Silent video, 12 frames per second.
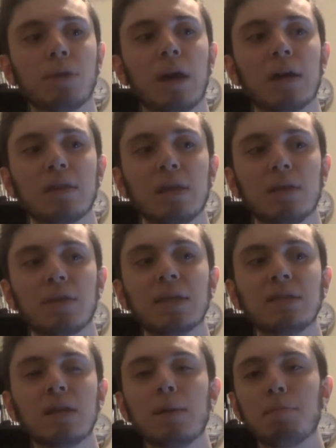I think they
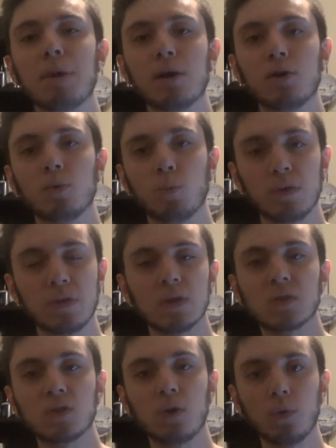did it better with
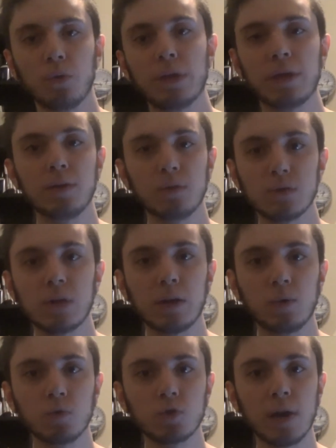this song than in the
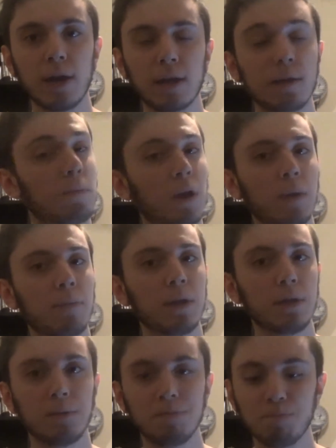title track, in my
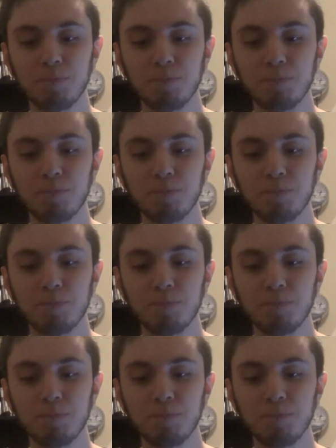opinion.